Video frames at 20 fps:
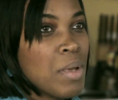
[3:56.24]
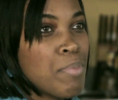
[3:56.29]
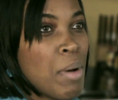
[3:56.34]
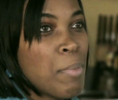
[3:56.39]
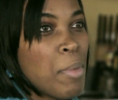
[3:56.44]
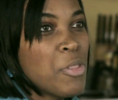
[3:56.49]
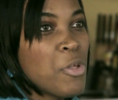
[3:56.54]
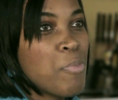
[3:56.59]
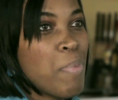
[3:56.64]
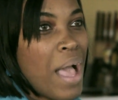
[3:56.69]

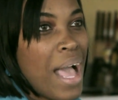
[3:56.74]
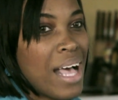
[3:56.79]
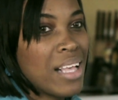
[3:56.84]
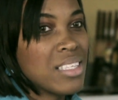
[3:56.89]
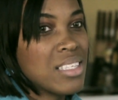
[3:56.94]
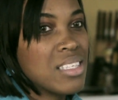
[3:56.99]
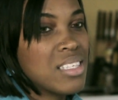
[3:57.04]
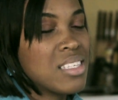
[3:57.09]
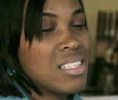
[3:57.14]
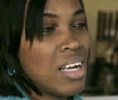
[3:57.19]
My mother
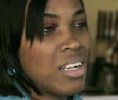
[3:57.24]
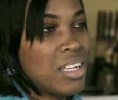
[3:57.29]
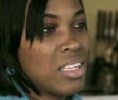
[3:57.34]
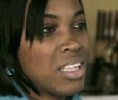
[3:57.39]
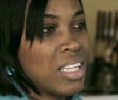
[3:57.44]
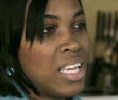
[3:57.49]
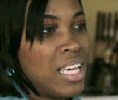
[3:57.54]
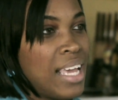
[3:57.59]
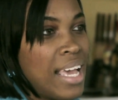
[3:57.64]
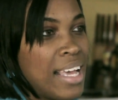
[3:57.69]
passed
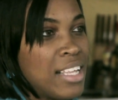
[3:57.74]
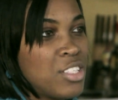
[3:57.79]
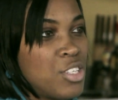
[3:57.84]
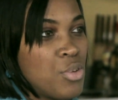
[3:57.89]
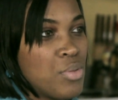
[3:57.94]
suddenly in